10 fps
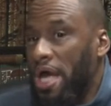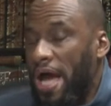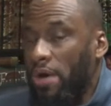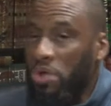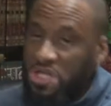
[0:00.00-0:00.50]

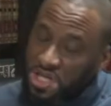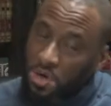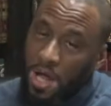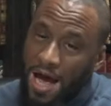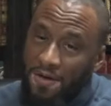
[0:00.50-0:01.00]
And we
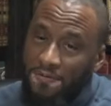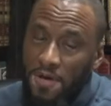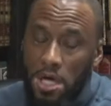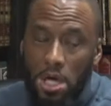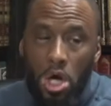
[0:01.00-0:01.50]
still have
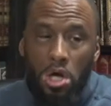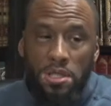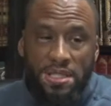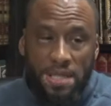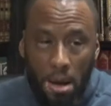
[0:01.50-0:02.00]

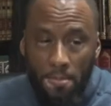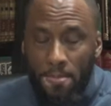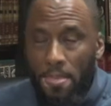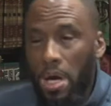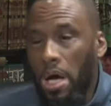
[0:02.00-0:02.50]

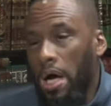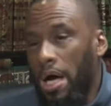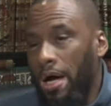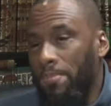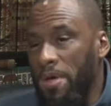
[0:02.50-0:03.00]
some uh,